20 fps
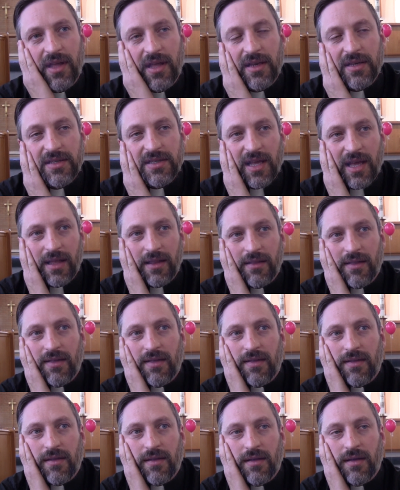
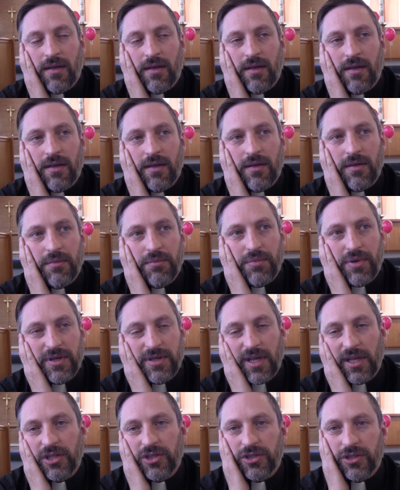intense
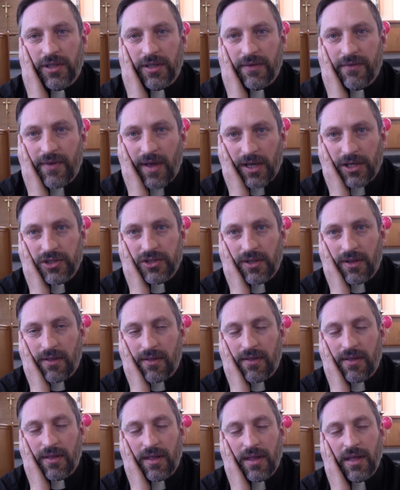potential
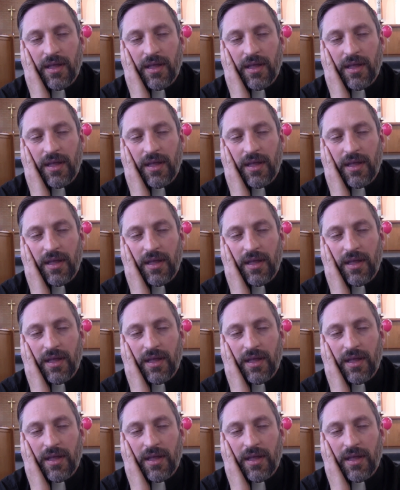infections.